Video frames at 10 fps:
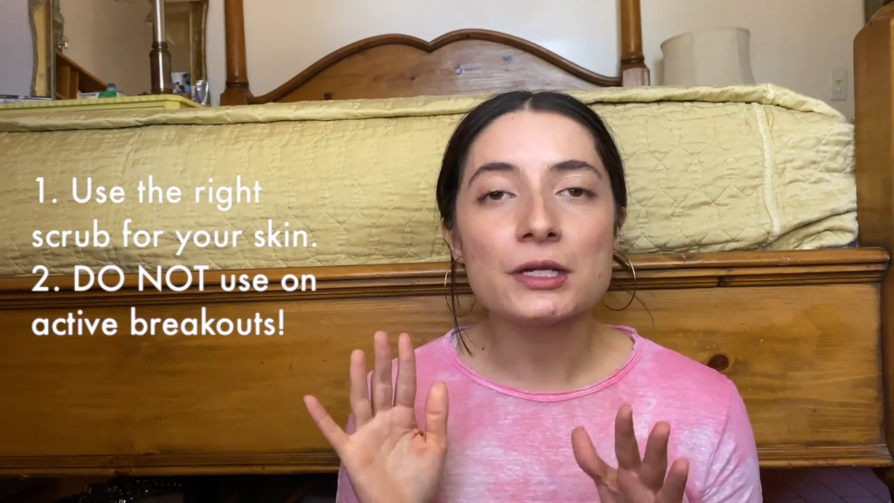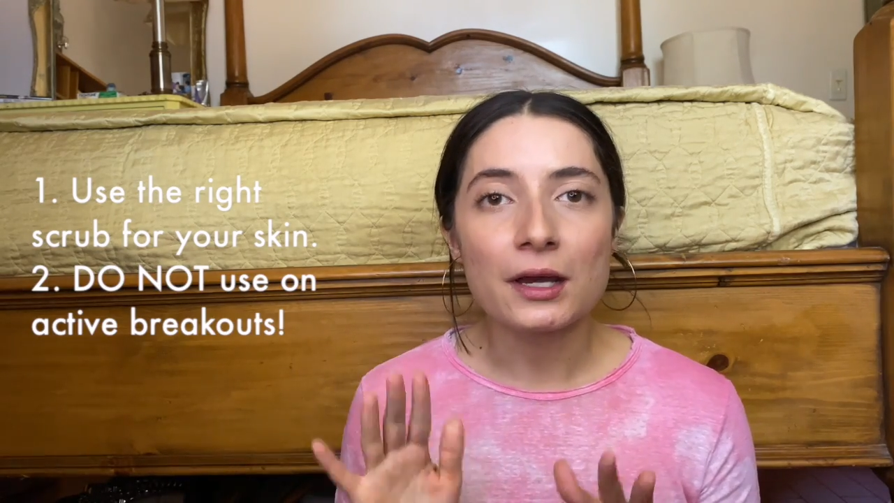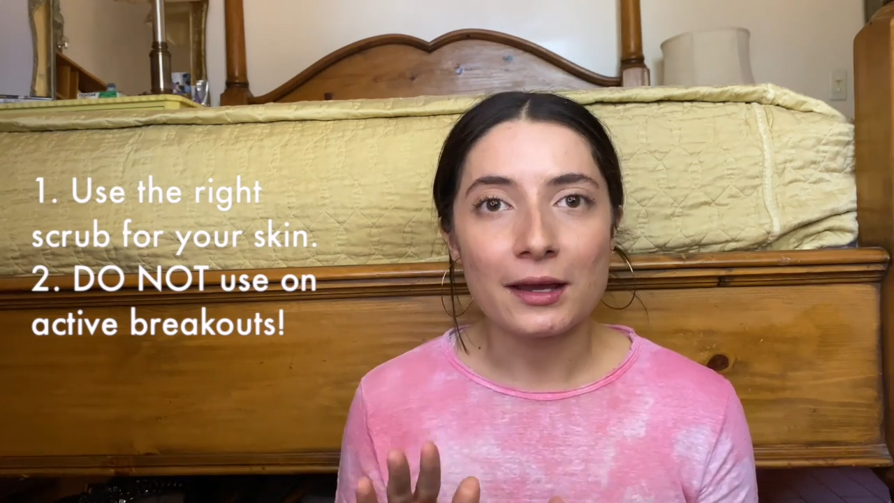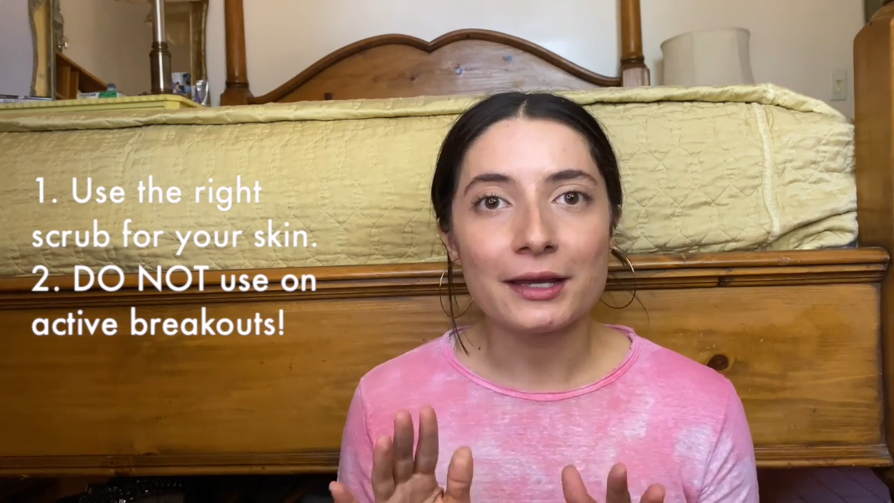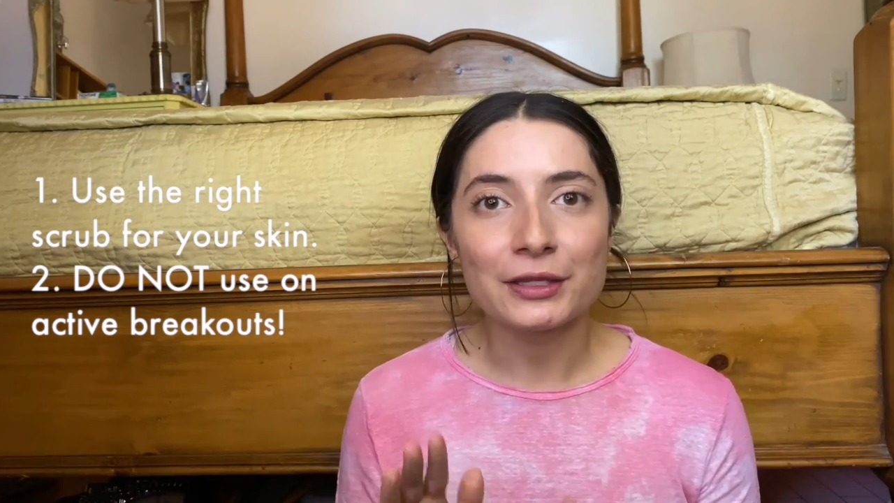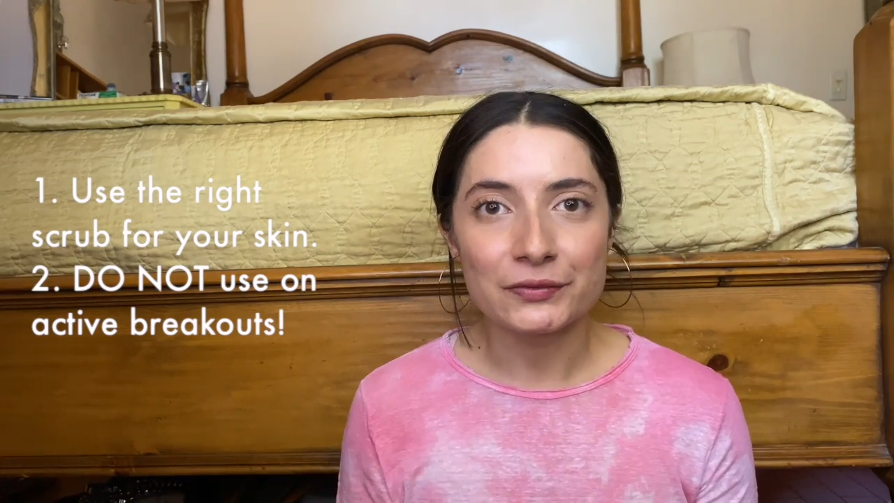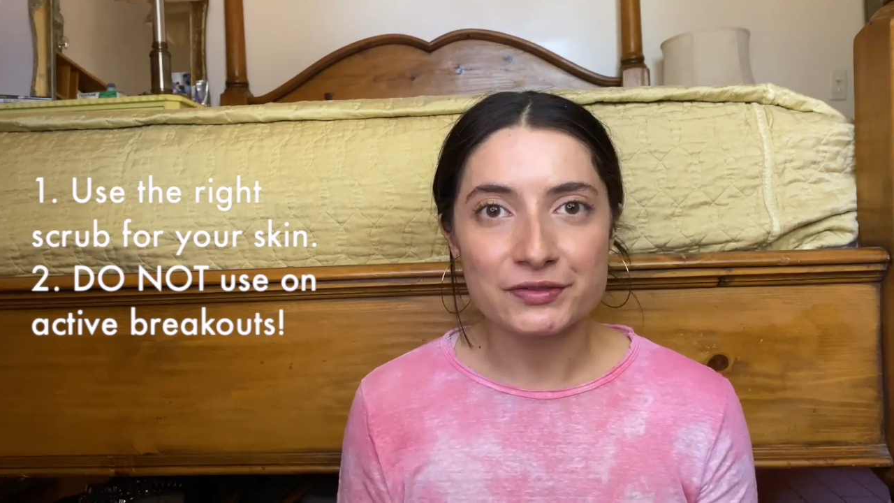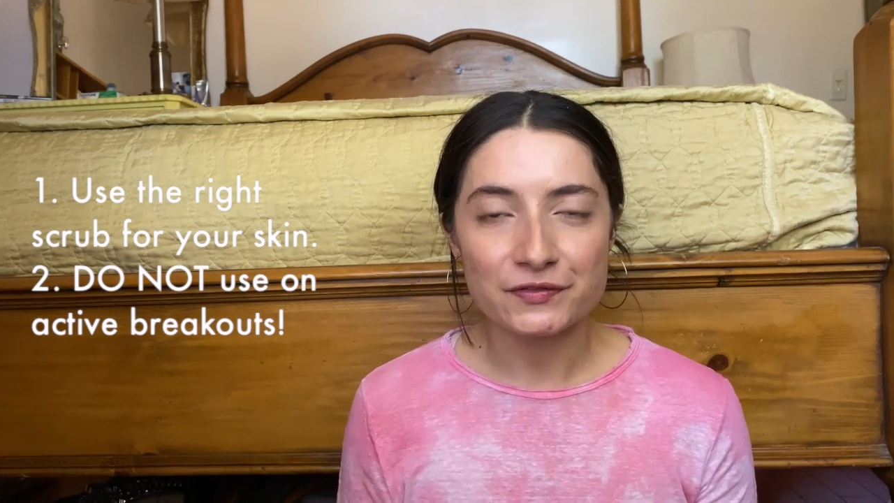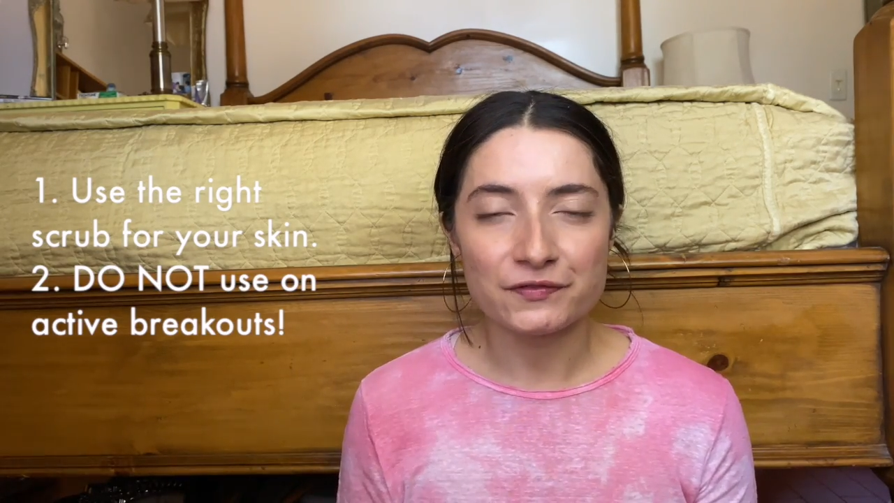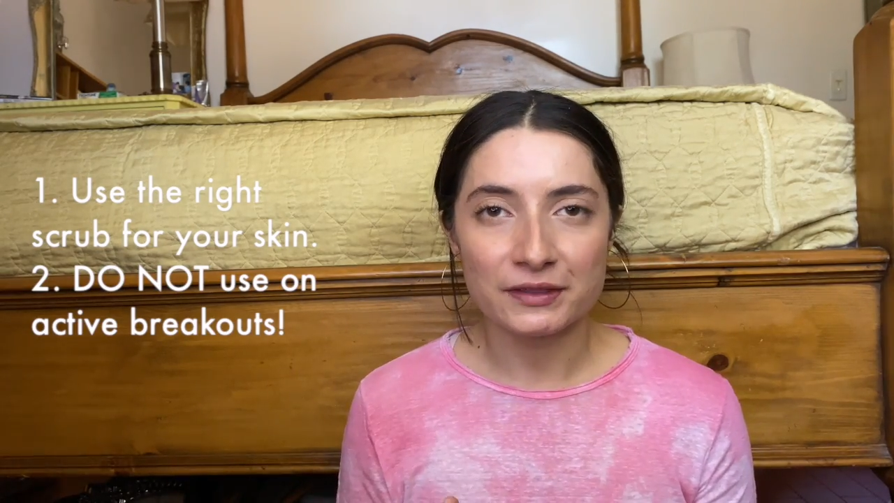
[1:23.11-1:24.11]
not use
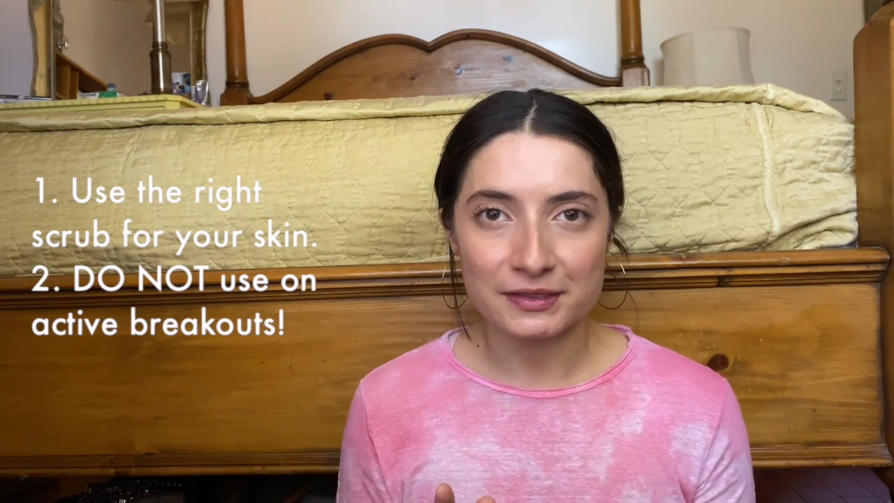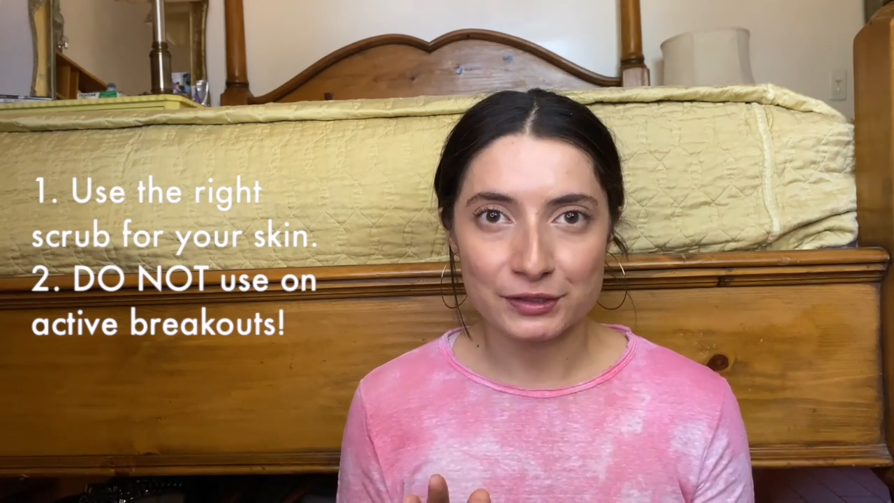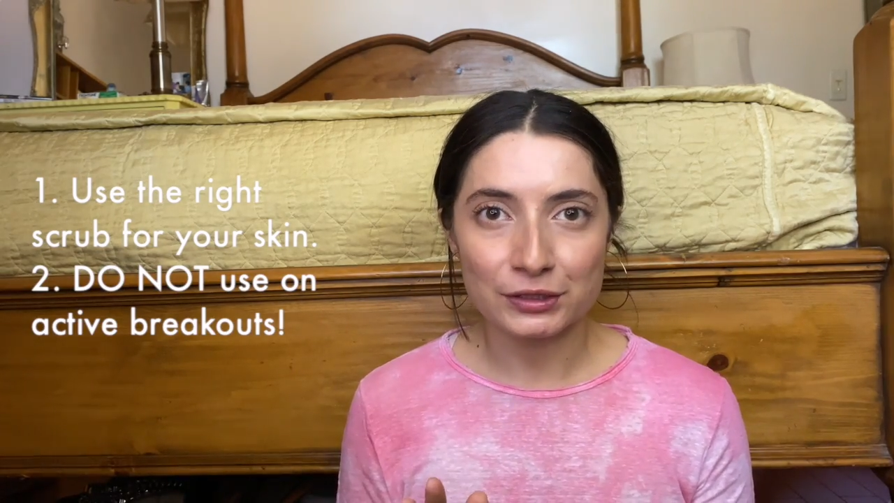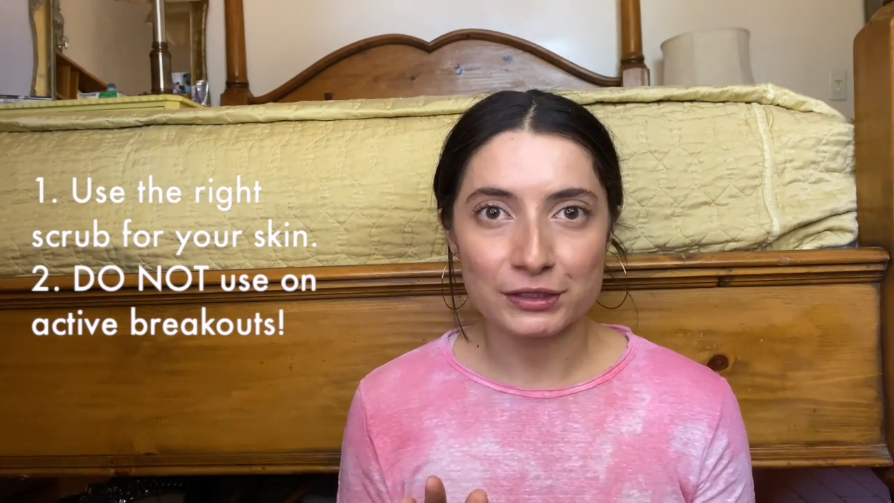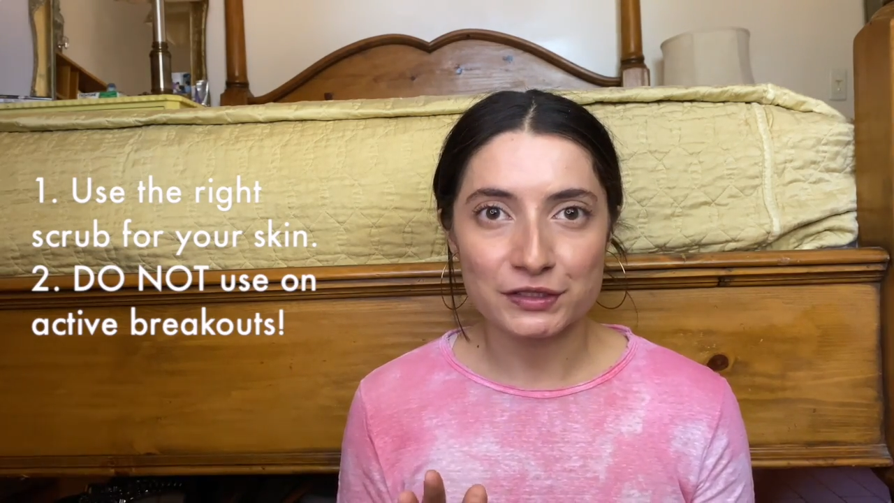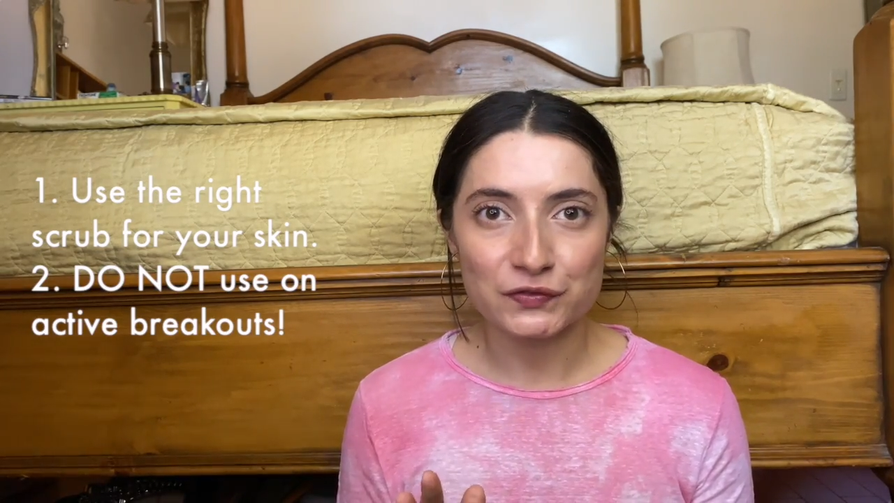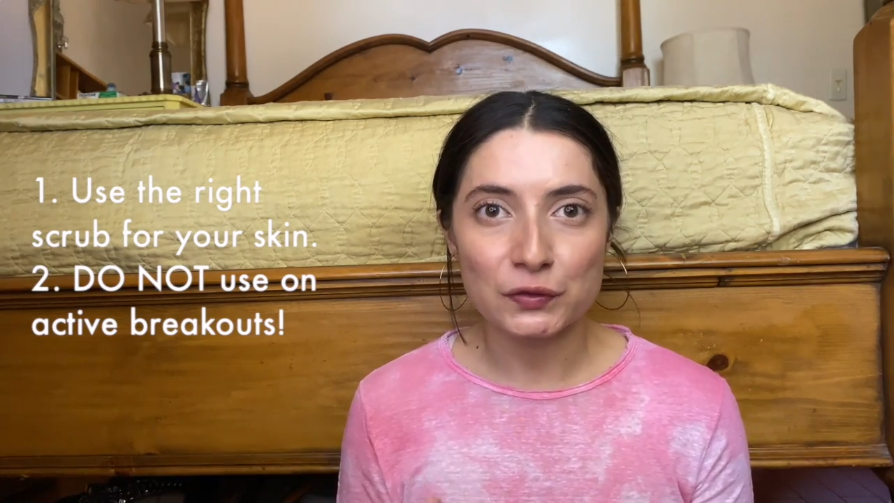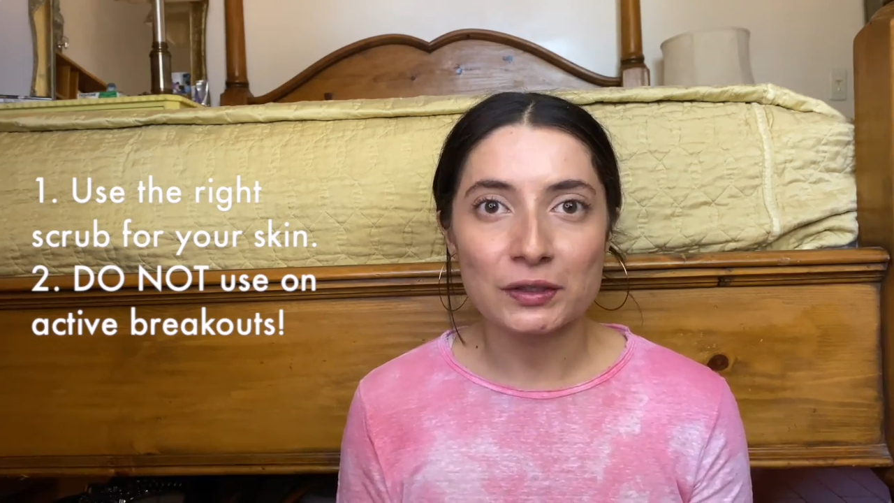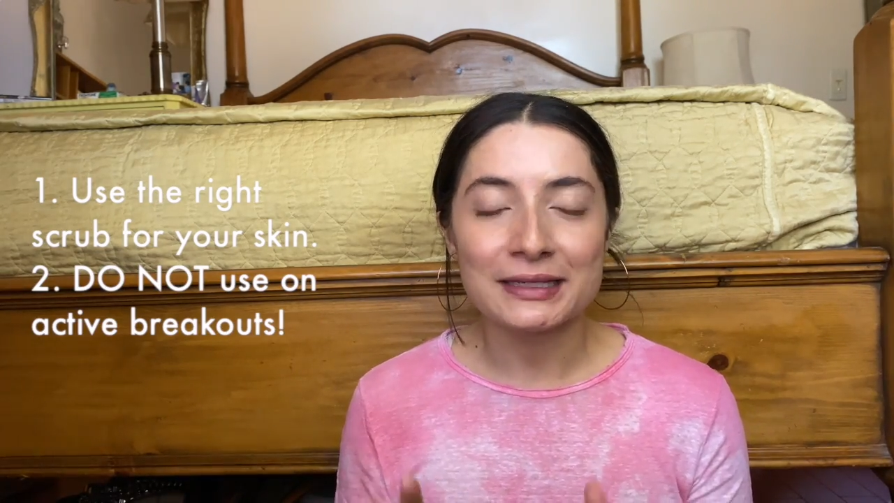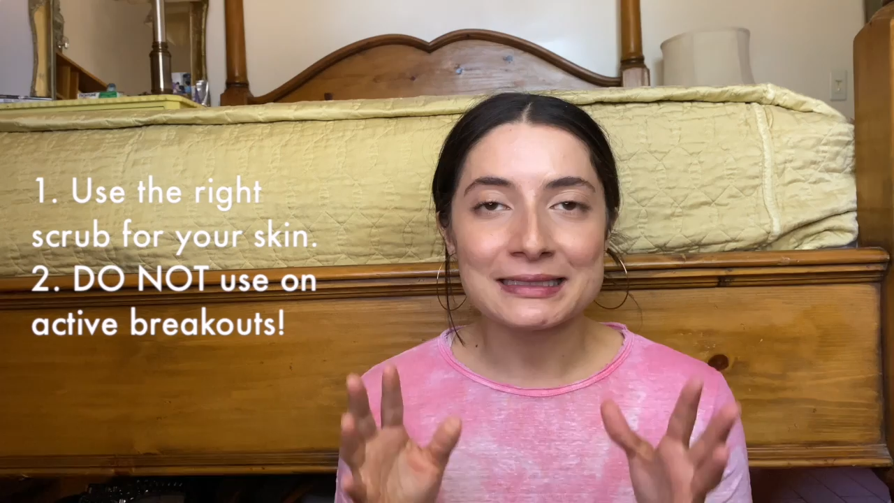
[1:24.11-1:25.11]
a physical
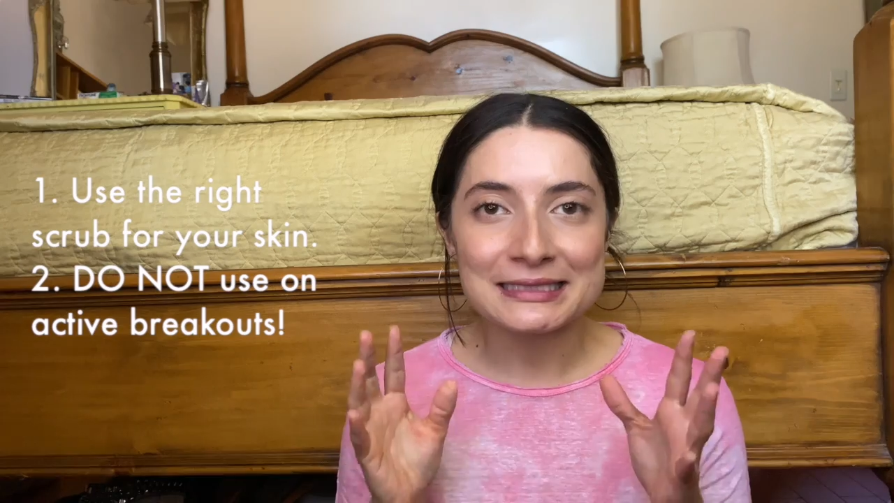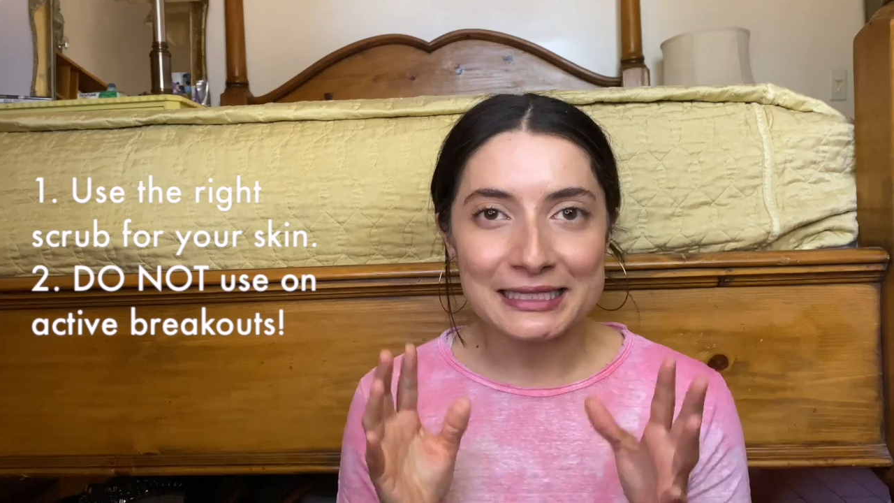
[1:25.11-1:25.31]
exfoliant